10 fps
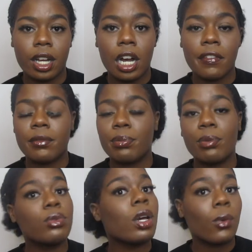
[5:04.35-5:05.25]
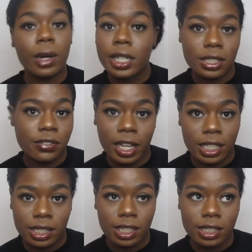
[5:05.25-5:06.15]
off, the worst
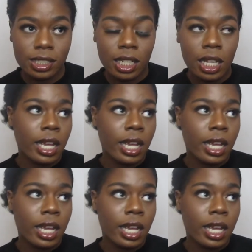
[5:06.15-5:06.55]
phases.